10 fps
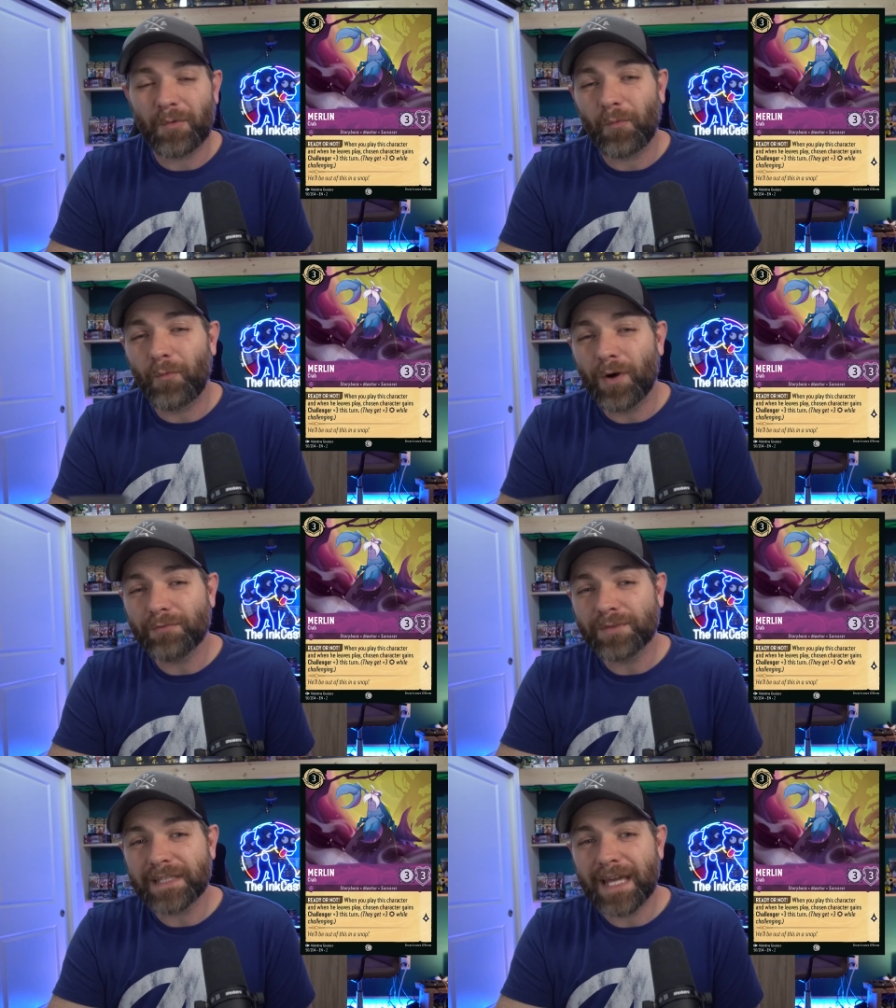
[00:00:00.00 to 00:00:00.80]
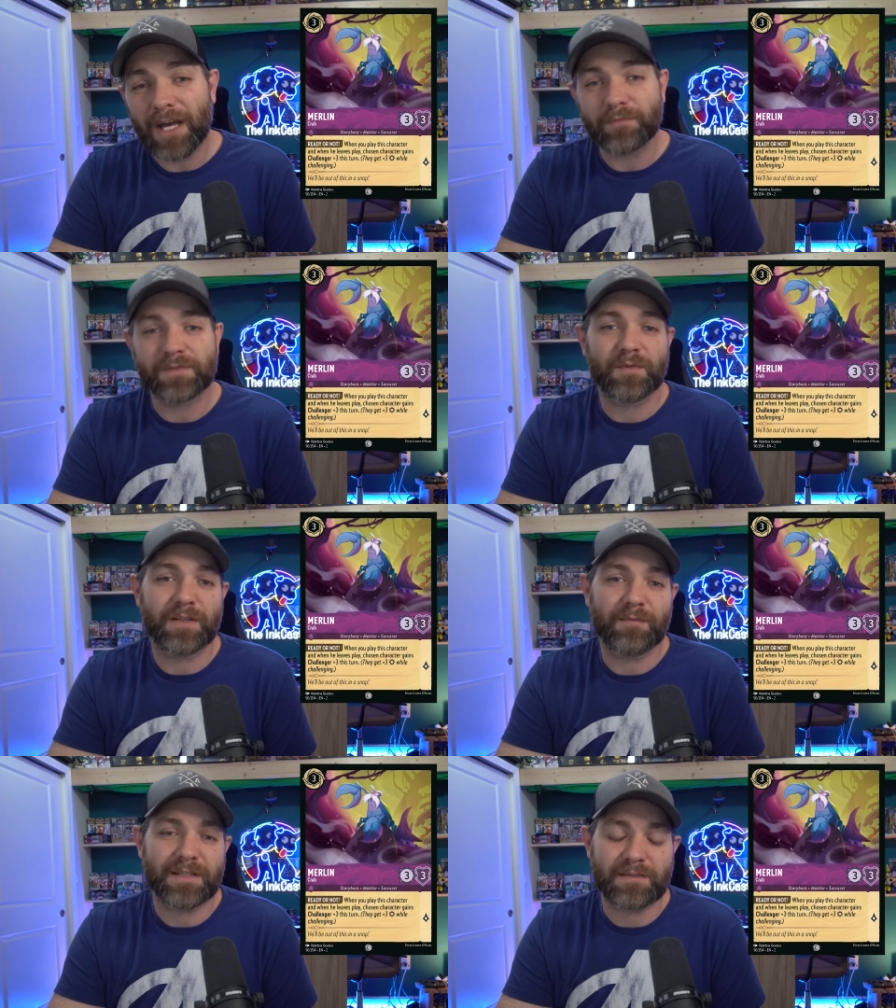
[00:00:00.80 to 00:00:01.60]
what really helps with
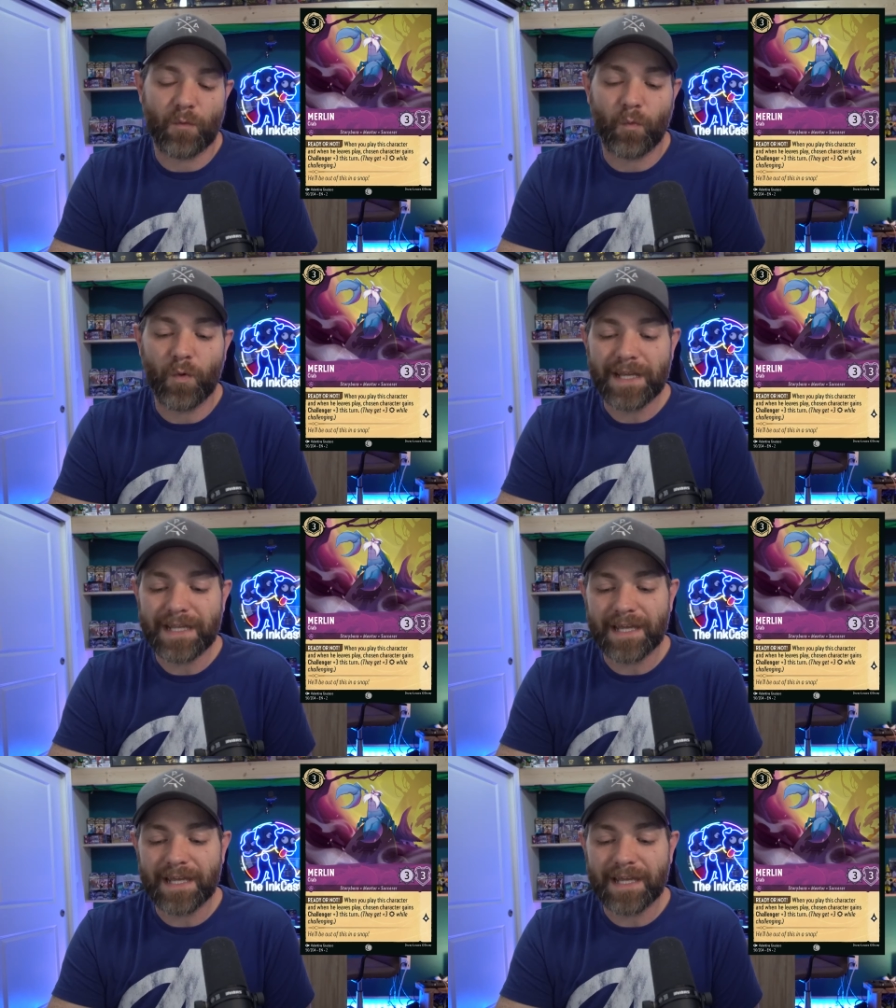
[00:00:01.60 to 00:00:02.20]
him is when he